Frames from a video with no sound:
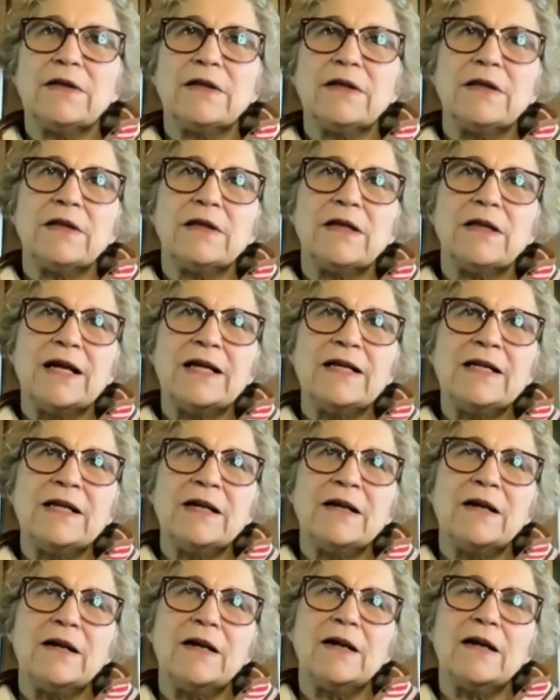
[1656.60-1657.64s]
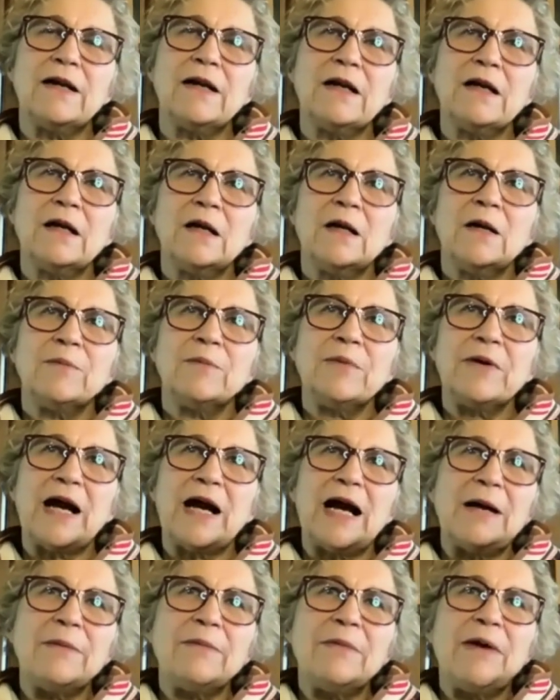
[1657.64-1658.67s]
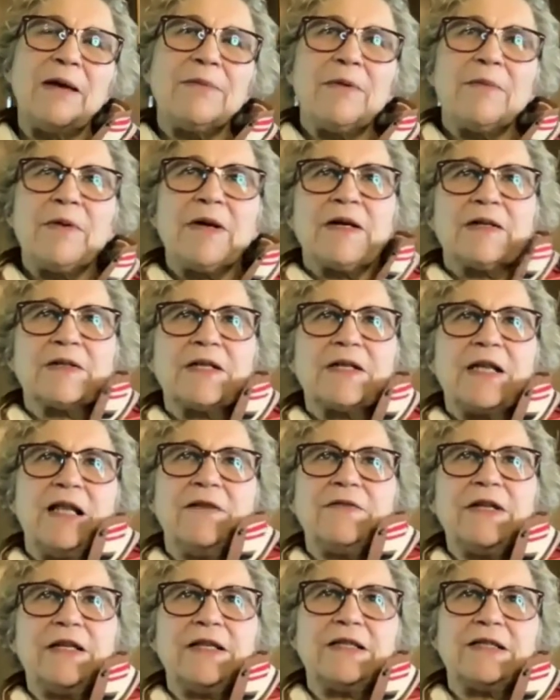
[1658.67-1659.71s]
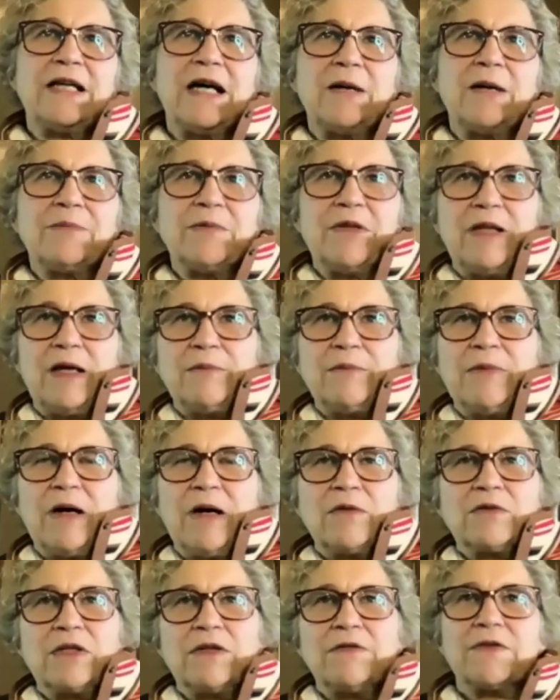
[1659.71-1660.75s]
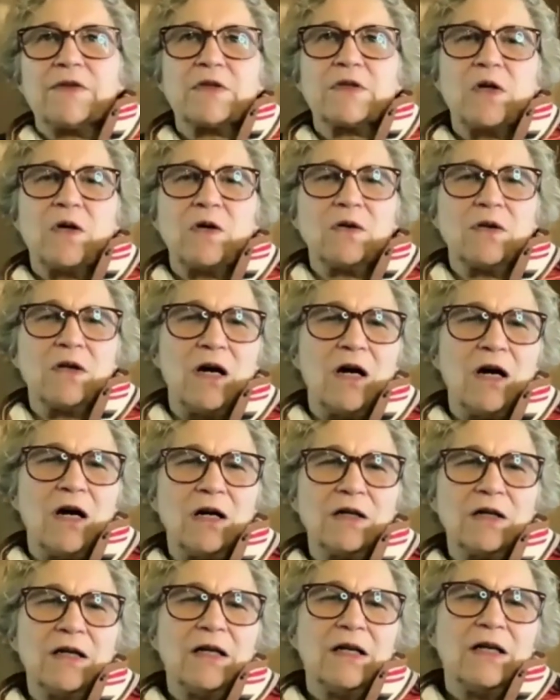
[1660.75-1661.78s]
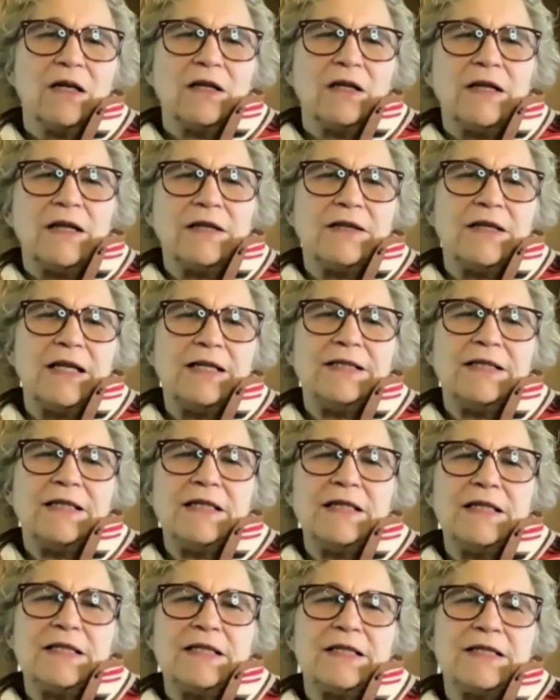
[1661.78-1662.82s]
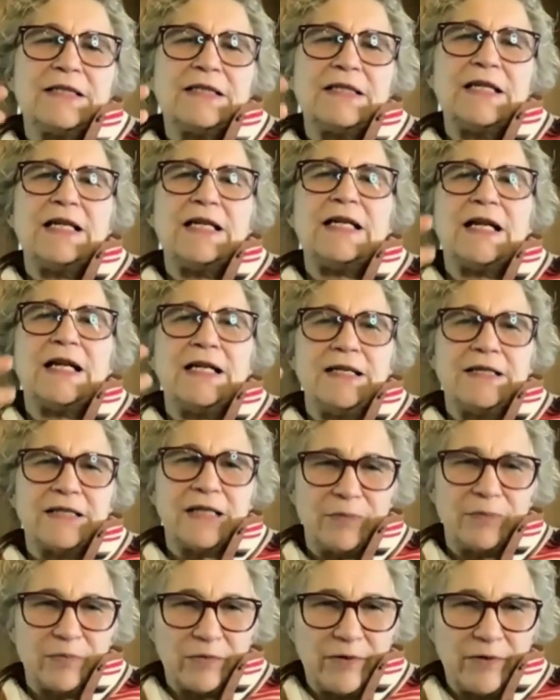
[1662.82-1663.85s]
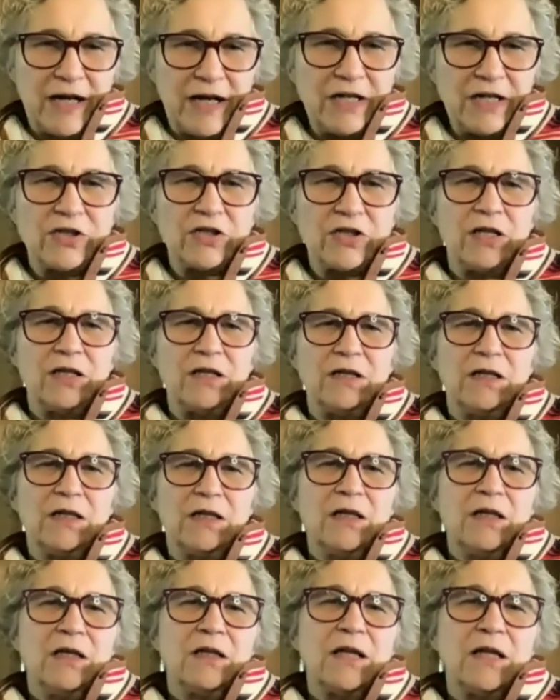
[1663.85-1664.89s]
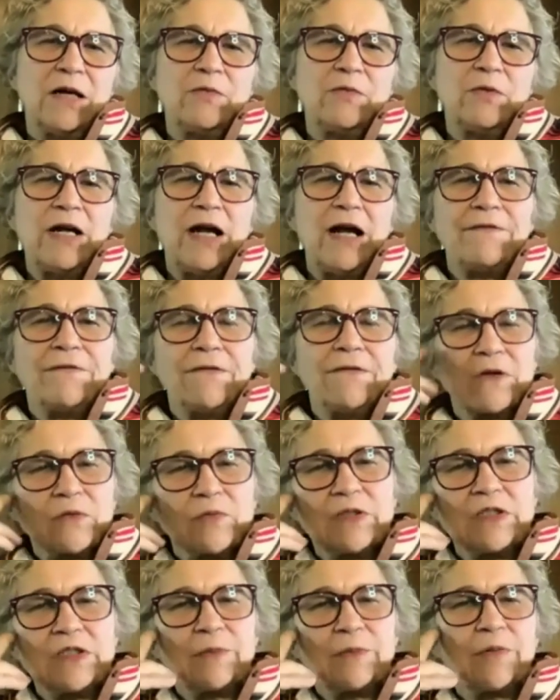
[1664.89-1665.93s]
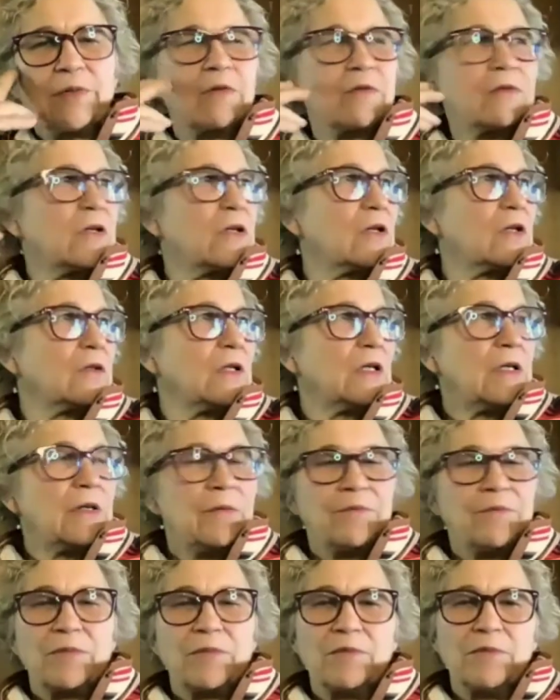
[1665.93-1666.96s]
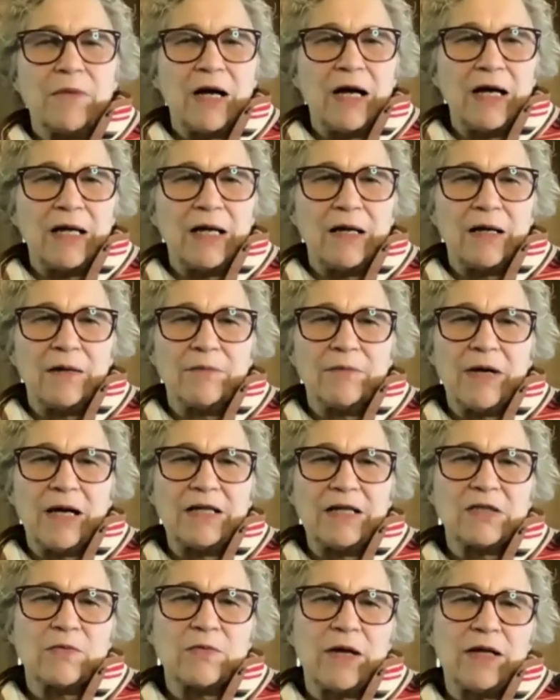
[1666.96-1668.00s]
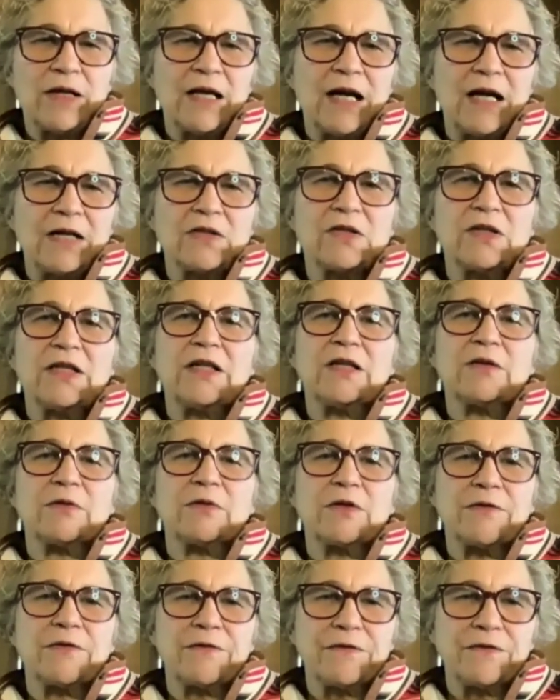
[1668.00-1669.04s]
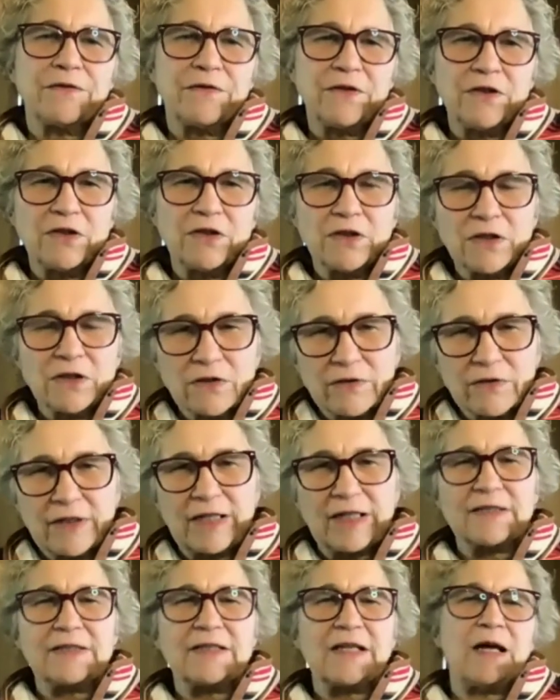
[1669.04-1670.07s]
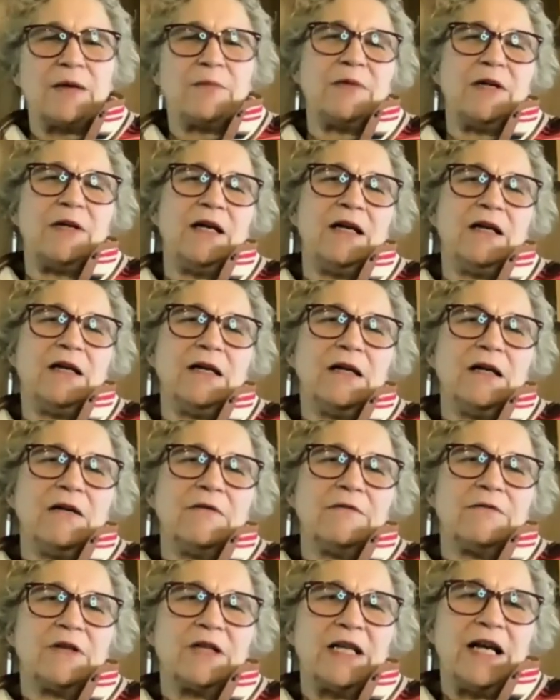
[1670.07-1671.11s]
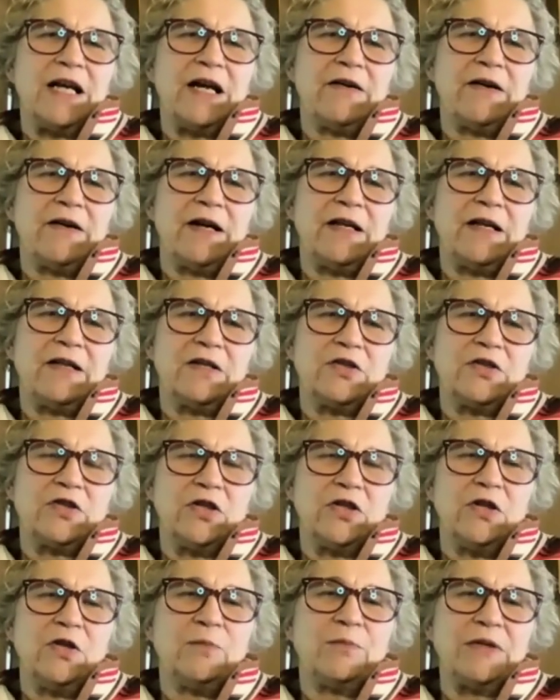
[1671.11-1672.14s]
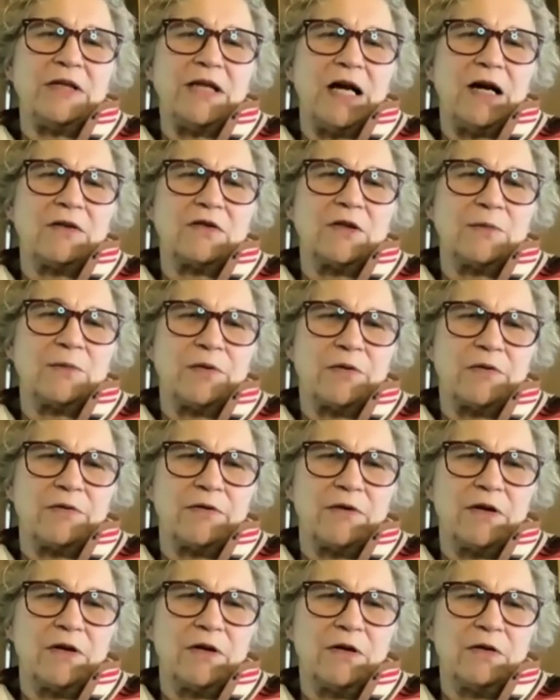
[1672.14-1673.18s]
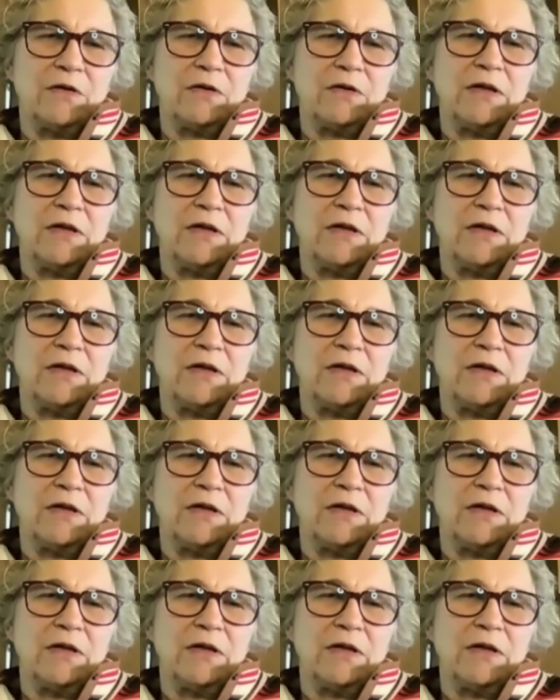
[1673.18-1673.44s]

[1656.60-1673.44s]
they, maybe because they lived at the top of that mountain for so long, that they didn't see any separation. Like when I first went to Peru, my sweat lodge leader was furious at me for carrying the chanupa down to Peru.